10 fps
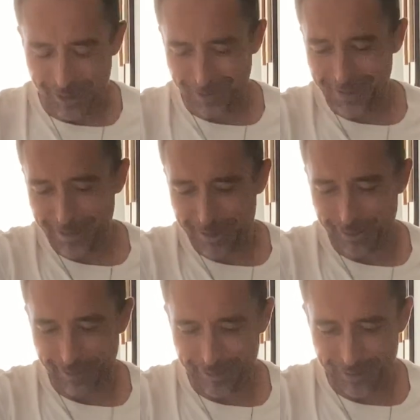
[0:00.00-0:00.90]
Okay,
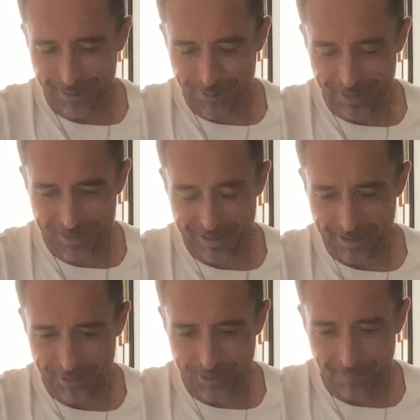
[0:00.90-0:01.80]

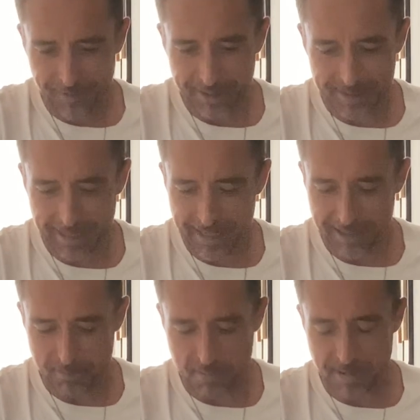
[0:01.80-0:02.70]
interesting. Something is
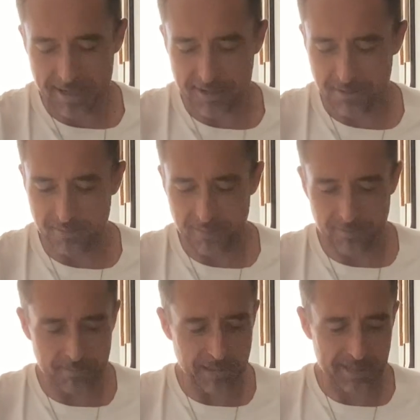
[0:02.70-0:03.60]
gaining momentum
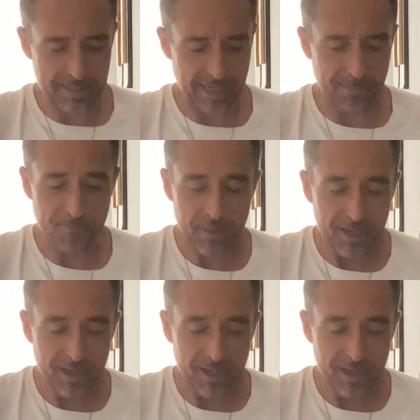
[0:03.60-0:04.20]
big time.